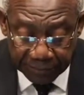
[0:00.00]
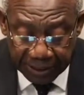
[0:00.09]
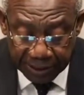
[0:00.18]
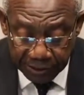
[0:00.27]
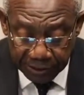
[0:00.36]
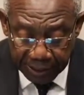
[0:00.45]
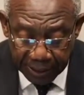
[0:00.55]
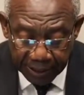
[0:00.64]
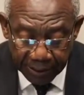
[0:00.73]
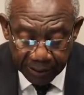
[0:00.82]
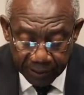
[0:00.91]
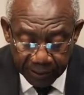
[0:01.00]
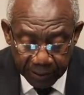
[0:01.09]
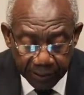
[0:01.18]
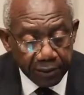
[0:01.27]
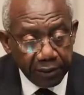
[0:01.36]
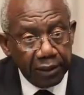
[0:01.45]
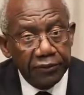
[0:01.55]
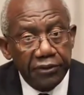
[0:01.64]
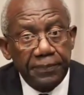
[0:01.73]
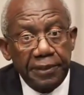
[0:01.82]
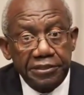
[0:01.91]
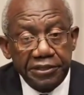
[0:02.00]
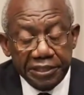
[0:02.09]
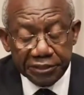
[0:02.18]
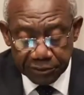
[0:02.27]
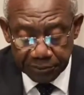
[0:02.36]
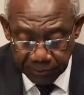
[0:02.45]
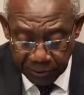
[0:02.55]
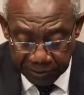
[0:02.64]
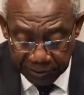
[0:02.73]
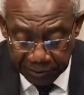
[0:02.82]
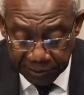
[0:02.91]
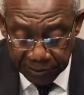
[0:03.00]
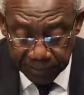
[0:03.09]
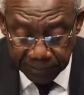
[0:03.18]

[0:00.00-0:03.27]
medical care and repatriation process.